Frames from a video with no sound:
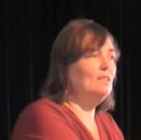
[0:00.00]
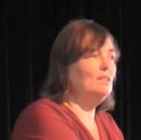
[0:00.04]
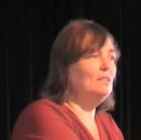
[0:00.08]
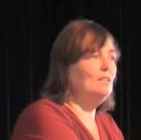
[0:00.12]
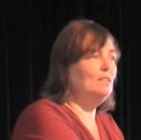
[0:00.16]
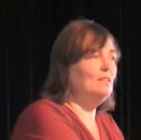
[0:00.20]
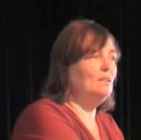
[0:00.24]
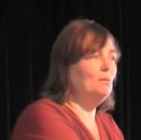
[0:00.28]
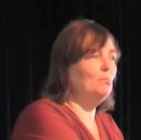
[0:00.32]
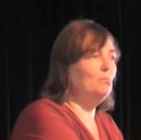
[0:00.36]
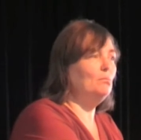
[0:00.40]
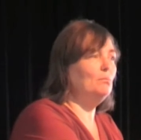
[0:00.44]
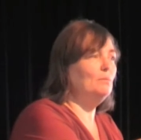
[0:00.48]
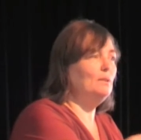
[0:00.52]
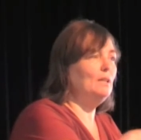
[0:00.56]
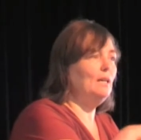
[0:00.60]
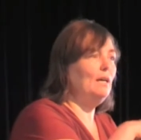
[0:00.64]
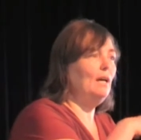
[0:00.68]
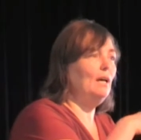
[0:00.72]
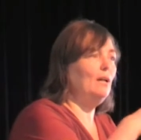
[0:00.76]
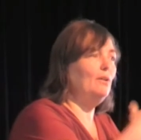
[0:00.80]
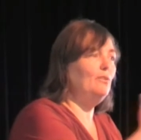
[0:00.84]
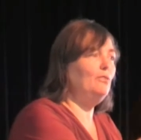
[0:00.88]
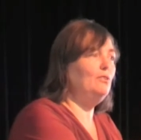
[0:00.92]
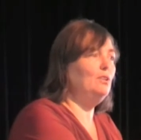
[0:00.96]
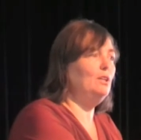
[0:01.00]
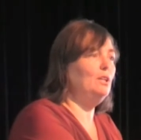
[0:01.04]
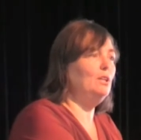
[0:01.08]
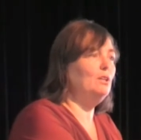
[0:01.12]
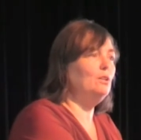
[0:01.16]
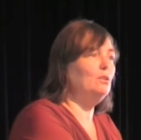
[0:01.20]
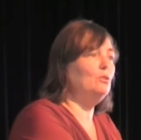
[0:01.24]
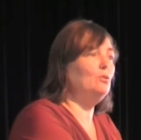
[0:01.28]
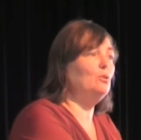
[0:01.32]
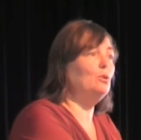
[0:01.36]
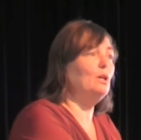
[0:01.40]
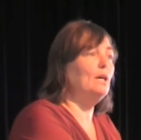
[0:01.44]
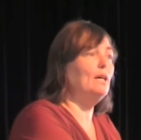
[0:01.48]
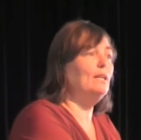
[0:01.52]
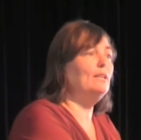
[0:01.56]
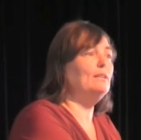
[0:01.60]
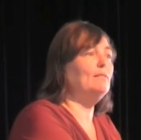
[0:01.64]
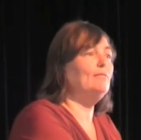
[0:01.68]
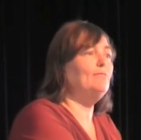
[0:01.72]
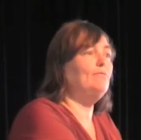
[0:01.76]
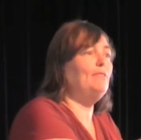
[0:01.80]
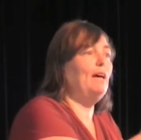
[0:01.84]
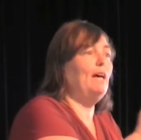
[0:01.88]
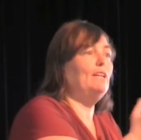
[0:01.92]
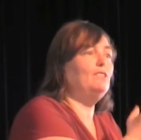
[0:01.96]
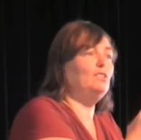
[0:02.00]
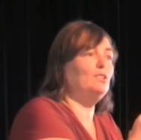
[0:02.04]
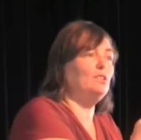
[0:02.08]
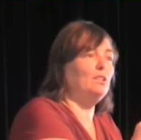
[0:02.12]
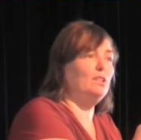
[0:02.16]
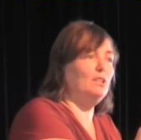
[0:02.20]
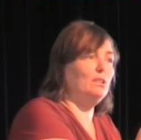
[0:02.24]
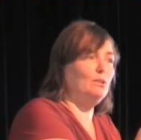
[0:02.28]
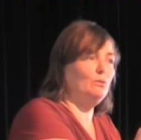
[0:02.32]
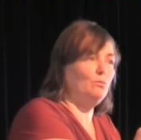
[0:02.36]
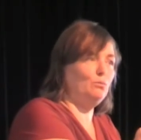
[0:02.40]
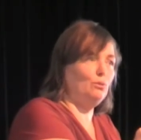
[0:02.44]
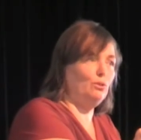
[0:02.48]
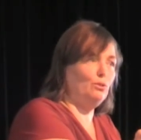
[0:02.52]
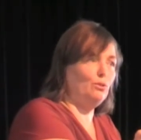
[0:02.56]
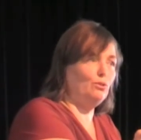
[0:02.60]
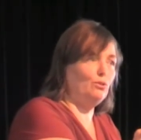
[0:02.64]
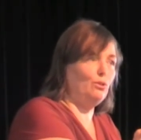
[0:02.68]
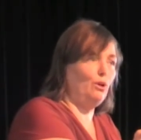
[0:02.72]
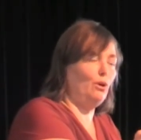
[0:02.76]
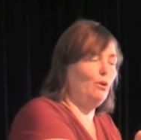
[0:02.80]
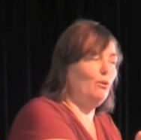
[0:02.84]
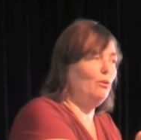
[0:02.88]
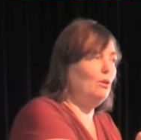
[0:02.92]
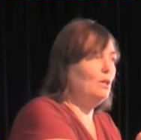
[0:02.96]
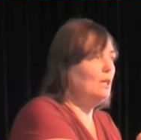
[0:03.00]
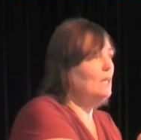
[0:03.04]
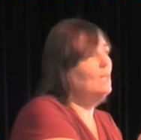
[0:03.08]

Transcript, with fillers: The, the healthier you are, the faster it will grow.